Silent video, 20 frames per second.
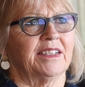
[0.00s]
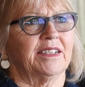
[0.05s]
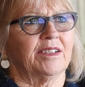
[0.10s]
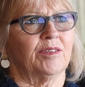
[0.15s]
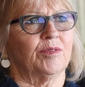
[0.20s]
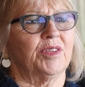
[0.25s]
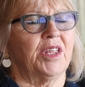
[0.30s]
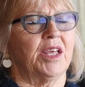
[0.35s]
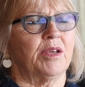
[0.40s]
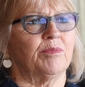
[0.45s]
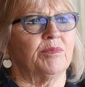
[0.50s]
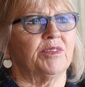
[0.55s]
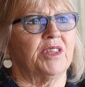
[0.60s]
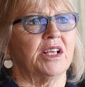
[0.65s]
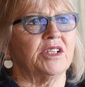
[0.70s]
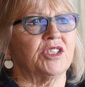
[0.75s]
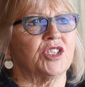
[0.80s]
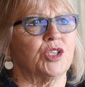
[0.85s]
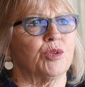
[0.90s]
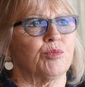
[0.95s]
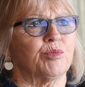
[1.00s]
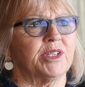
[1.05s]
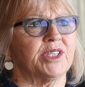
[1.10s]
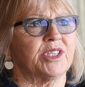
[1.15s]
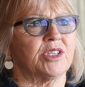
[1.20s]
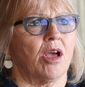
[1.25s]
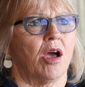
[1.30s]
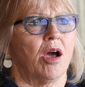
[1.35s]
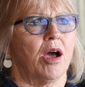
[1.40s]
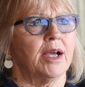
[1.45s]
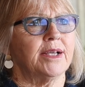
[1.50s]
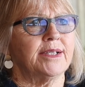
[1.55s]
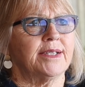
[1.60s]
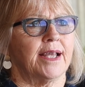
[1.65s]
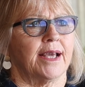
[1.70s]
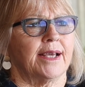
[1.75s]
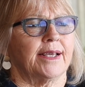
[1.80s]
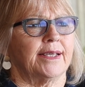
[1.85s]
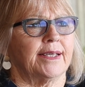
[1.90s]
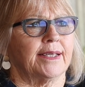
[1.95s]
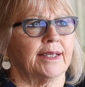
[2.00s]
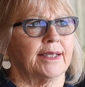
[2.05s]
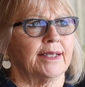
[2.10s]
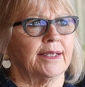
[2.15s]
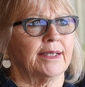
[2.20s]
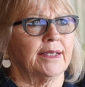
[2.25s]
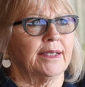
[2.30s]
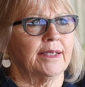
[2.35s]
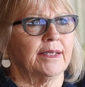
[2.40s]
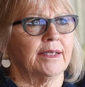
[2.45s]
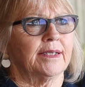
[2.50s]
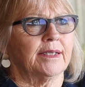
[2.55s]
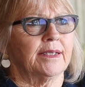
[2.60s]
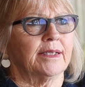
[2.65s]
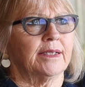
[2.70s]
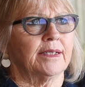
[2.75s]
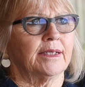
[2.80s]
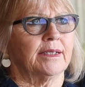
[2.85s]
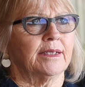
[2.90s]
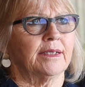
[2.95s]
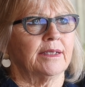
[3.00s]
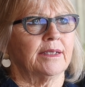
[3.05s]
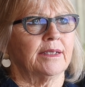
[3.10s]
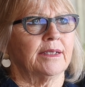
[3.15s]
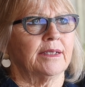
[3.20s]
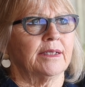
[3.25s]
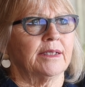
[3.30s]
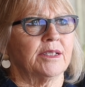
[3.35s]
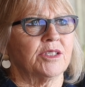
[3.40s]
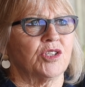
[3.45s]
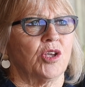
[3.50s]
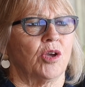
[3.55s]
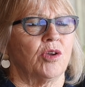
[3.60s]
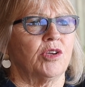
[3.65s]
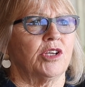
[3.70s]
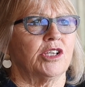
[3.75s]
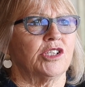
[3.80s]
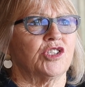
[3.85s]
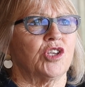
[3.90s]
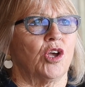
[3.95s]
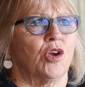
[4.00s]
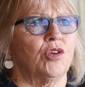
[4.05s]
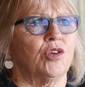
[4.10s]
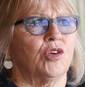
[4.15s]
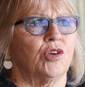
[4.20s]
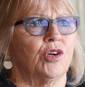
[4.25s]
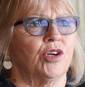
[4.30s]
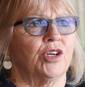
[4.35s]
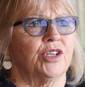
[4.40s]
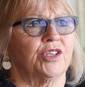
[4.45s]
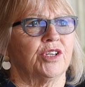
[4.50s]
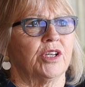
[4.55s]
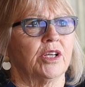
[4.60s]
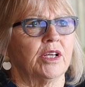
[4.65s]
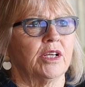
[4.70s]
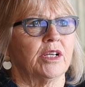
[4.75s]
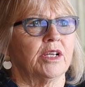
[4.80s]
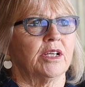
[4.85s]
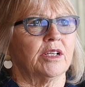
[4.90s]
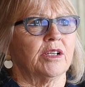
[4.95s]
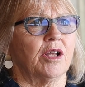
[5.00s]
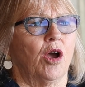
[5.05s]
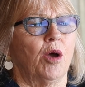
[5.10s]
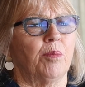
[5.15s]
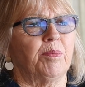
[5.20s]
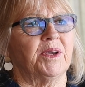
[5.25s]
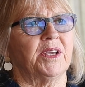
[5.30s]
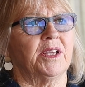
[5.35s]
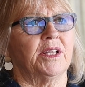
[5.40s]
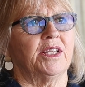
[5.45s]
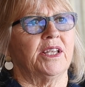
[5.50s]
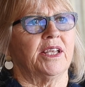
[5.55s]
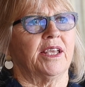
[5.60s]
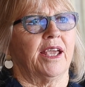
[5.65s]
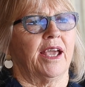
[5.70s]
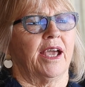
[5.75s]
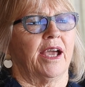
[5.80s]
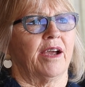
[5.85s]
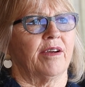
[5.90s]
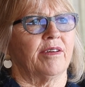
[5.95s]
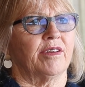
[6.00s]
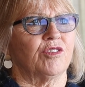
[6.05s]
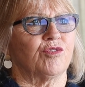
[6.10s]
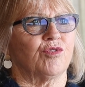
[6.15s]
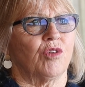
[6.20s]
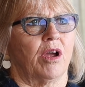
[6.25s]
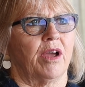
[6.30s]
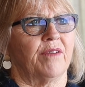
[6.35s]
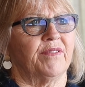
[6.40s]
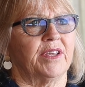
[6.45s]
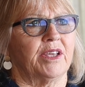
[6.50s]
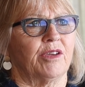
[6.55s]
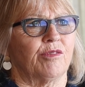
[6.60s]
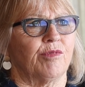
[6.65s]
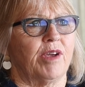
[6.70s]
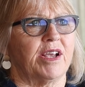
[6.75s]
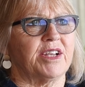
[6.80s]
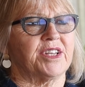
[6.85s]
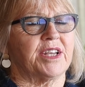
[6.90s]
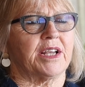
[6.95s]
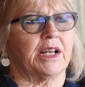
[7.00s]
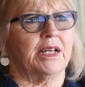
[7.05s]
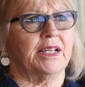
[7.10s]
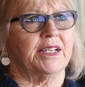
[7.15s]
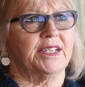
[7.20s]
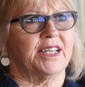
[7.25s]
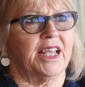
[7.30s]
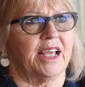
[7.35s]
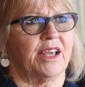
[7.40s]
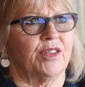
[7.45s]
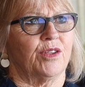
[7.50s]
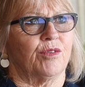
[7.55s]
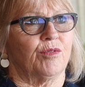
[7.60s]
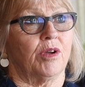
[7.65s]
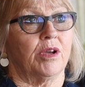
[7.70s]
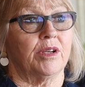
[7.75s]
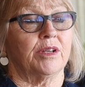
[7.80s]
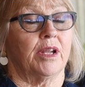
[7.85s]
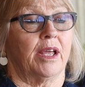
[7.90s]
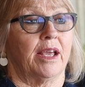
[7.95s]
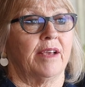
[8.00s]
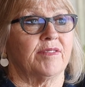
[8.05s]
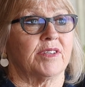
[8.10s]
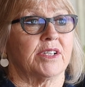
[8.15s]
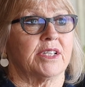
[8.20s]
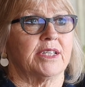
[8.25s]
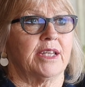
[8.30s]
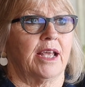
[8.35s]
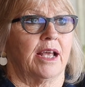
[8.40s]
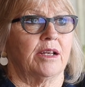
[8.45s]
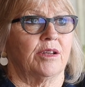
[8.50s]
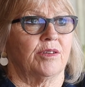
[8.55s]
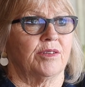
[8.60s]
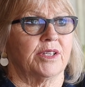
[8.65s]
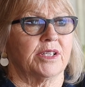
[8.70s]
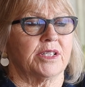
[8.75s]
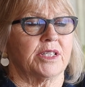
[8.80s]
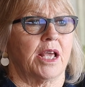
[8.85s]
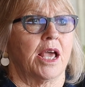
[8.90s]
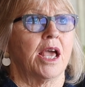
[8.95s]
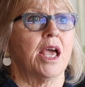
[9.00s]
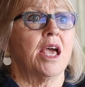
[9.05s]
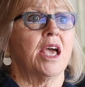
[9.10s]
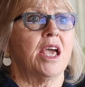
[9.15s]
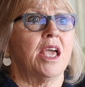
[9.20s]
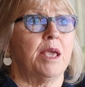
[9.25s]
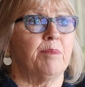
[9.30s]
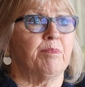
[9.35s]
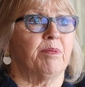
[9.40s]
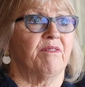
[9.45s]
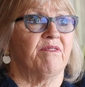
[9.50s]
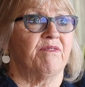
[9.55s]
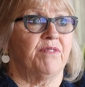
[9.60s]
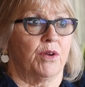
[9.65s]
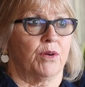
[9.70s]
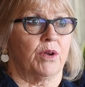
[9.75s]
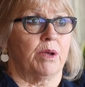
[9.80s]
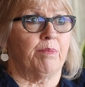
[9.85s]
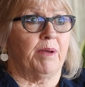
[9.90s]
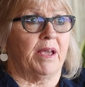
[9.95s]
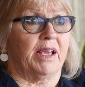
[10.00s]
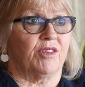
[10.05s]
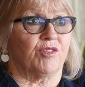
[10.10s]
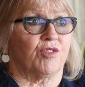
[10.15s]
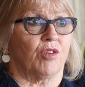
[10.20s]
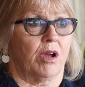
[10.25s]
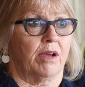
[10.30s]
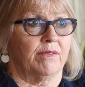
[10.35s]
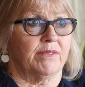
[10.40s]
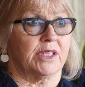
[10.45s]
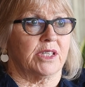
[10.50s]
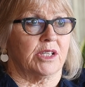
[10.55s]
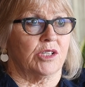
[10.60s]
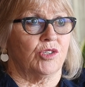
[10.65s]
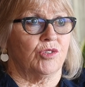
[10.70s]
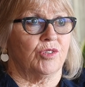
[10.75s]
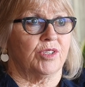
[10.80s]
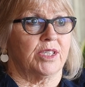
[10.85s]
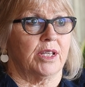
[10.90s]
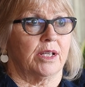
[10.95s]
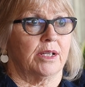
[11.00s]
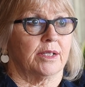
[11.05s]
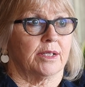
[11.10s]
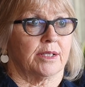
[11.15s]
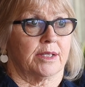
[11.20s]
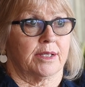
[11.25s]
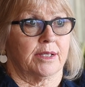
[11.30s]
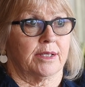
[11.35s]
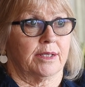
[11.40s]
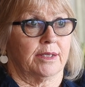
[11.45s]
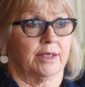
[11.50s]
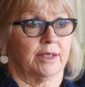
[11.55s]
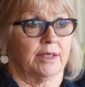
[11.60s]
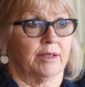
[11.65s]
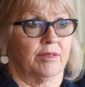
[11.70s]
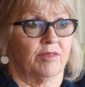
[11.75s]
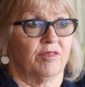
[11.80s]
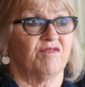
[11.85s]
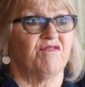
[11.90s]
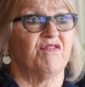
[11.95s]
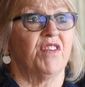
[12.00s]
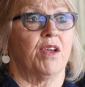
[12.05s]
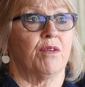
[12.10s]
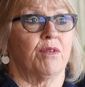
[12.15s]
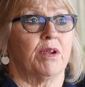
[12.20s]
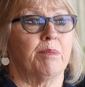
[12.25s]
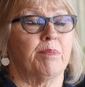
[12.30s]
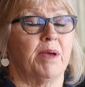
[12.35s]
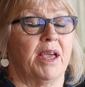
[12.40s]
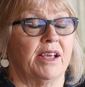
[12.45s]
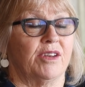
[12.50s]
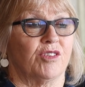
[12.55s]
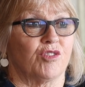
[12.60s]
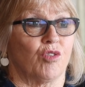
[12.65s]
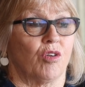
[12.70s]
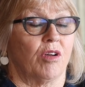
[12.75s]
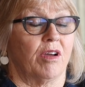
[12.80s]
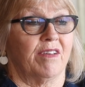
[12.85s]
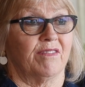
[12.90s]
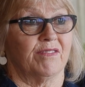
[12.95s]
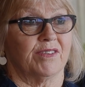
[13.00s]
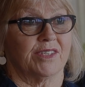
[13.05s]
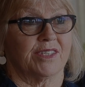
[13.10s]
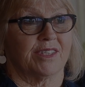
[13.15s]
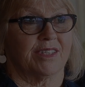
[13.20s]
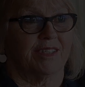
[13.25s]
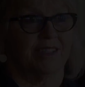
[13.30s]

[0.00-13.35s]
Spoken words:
Well, that's the risk I take. So could hopping in your car and driving erratically down the road. And I have to tell you, there's a heap of very bad drivers in New Zealand. Very bad drivers.